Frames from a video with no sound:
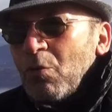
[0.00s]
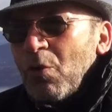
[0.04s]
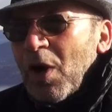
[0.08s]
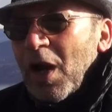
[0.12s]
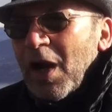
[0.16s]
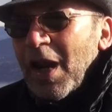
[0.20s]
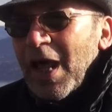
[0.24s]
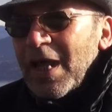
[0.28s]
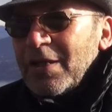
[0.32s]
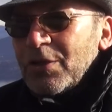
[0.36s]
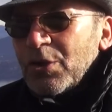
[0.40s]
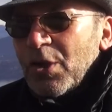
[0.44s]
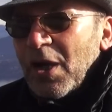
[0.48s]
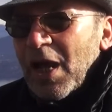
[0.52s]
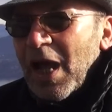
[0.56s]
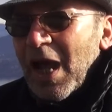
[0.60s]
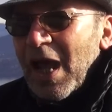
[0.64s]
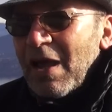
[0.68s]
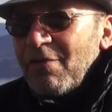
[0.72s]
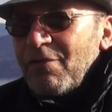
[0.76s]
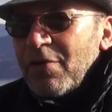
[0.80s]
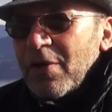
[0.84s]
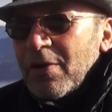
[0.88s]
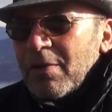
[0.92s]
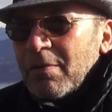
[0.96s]
Well, actually,
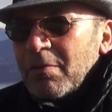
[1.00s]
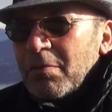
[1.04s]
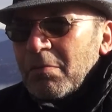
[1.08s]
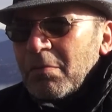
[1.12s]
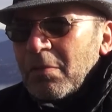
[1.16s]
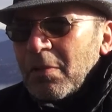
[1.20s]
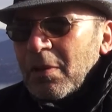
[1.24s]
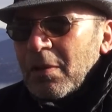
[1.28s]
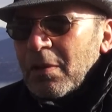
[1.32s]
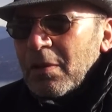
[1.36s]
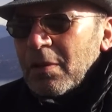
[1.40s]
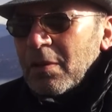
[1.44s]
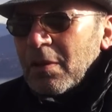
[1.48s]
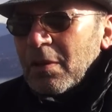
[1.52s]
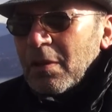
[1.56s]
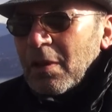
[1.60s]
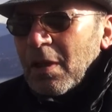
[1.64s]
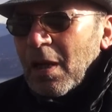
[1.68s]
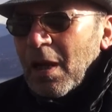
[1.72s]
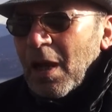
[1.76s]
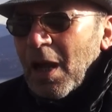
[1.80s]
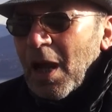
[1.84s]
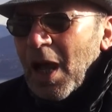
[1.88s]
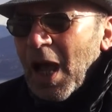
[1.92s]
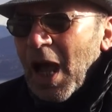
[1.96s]

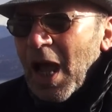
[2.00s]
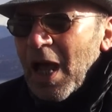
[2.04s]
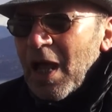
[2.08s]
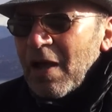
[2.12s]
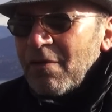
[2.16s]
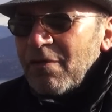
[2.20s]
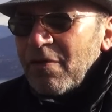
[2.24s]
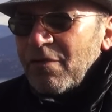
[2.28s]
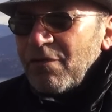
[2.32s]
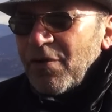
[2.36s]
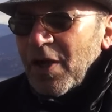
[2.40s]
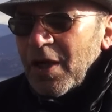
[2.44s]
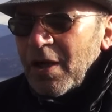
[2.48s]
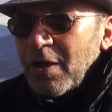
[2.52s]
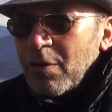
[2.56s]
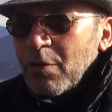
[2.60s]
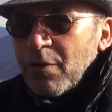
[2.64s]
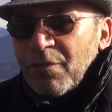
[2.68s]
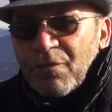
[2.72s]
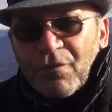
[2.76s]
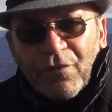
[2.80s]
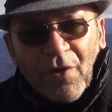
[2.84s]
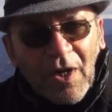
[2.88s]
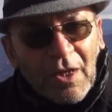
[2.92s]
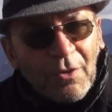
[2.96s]
I have a very
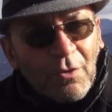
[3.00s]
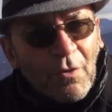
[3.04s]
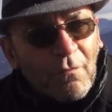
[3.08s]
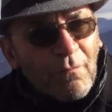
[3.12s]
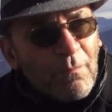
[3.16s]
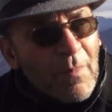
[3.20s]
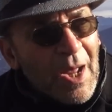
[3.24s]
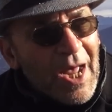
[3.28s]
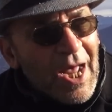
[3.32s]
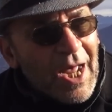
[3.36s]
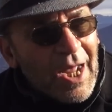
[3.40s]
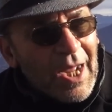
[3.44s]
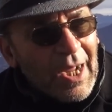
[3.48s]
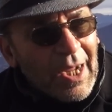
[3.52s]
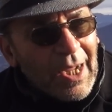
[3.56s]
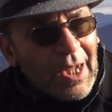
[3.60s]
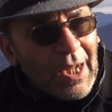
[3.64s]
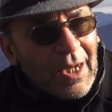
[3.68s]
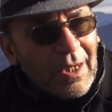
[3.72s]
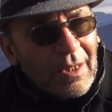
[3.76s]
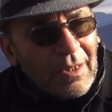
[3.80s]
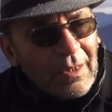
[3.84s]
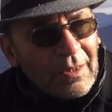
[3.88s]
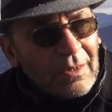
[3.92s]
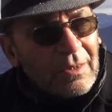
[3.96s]
good friend of
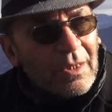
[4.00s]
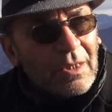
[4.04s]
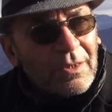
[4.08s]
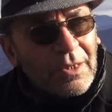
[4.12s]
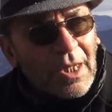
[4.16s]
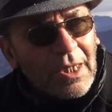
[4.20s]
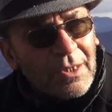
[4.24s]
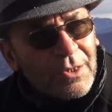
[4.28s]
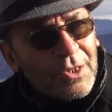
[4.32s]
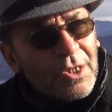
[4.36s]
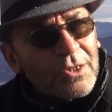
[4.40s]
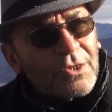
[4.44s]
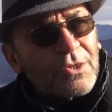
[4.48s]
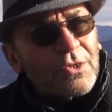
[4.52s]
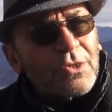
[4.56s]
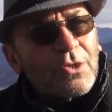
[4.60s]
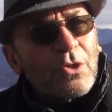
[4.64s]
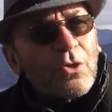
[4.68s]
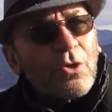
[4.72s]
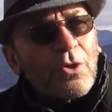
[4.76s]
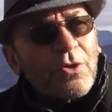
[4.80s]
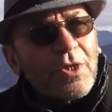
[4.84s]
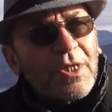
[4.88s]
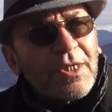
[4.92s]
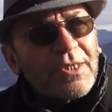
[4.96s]
mine that I just
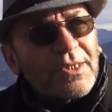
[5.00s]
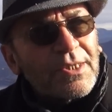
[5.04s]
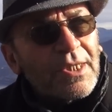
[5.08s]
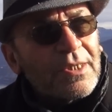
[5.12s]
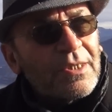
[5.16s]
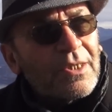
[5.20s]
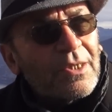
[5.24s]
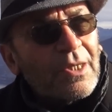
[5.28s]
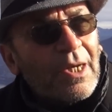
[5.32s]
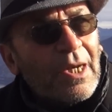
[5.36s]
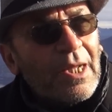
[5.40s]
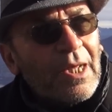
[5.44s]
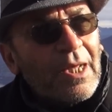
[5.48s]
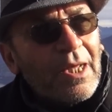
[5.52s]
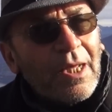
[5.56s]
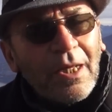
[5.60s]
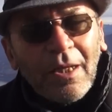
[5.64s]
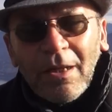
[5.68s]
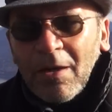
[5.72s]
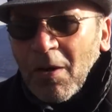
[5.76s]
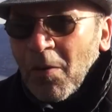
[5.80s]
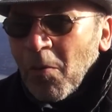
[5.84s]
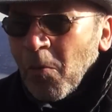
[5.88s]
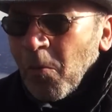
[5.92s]
saw recently